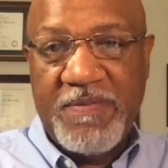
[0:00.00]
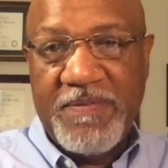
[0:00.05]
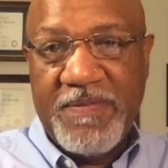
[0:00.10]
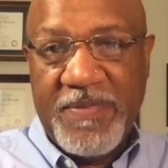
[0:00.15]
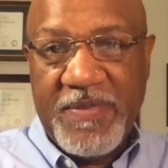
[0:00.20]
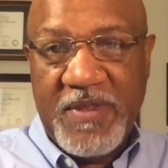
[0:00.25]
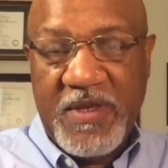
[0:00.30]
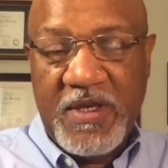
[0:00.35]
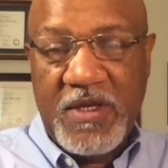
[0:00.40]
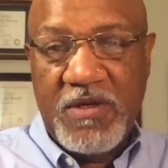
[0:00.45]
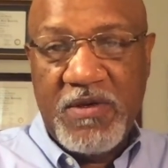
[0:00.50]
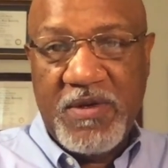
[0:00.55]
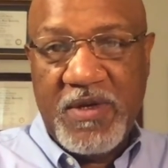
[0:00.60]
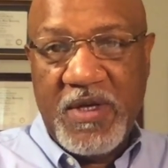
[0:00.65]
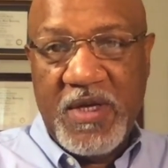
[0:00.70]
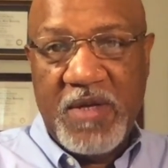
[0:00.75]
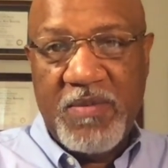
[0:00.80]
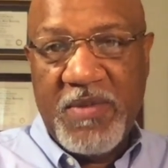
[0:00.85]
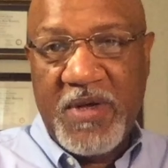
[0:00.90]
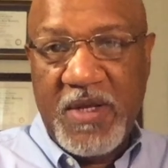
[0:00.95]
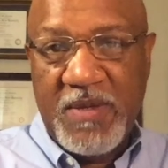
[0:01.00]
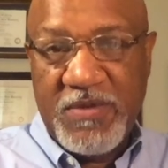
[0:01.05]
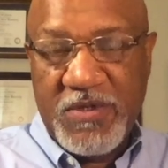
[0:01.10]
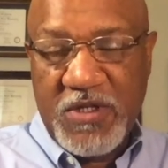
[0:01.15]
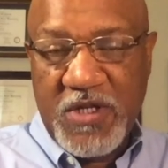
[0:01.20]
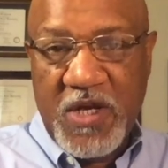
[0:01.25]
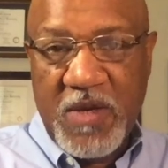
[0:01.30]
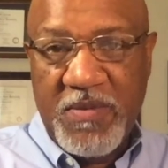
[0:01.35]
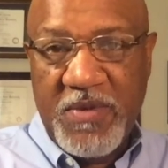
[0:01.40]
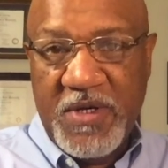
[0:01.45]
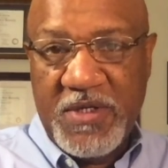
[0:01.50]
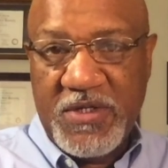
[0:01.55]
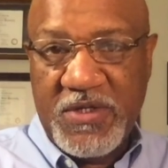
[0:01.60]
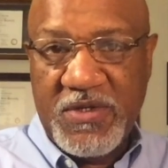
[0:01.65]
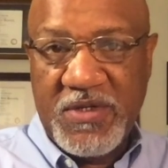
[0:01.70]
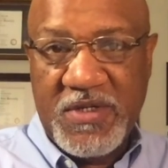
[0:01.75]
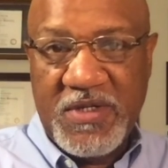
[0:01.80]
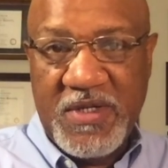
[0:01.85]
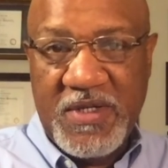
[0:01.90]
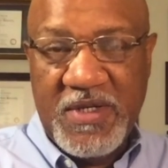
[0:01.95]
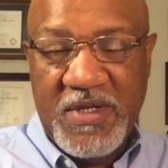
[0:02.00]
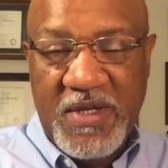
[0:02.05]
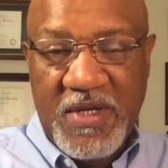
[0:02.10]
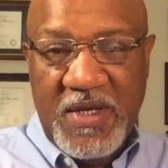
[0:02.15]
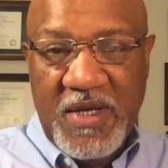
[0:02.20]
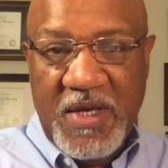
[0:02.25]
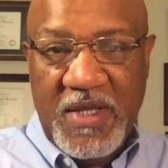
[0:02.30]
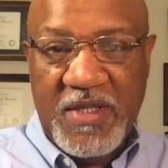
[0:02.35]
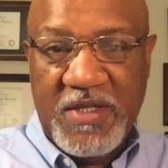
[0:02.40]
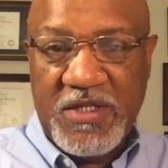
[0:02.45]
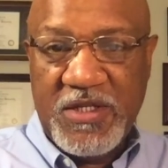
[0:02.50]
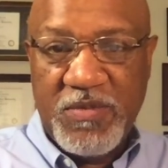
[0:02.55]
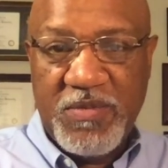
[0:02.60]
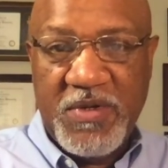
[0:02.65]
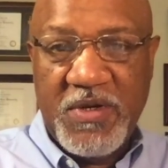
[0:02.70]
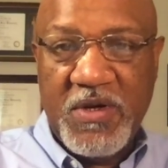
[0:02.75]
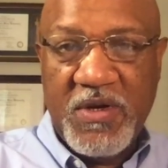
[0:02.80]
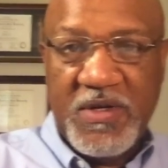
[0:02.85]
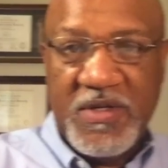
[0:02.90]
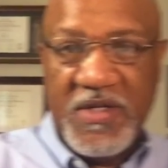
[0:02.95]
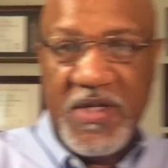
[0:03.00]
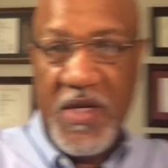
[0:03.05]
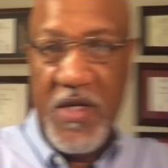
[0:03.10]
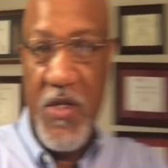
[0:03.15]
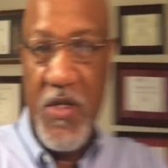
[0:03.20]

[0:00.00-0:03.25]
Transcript: Thank you again. My name is Tom Huskerson, and this has been On Tech.